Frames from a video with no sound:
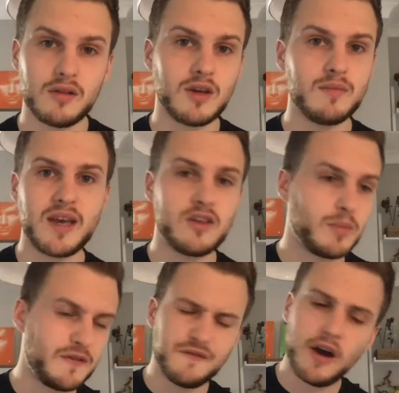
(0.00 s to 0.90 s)
Some days I'll
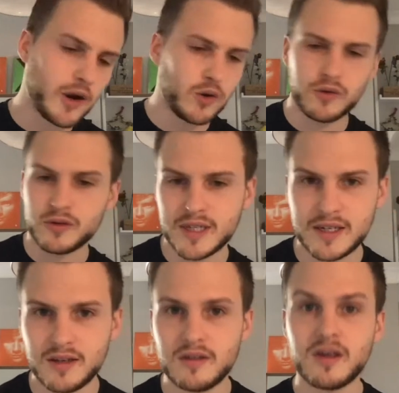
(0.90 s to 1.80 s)
be firing on all
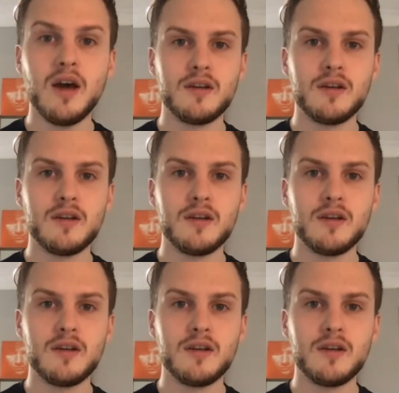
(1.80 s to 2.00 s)
cylinders.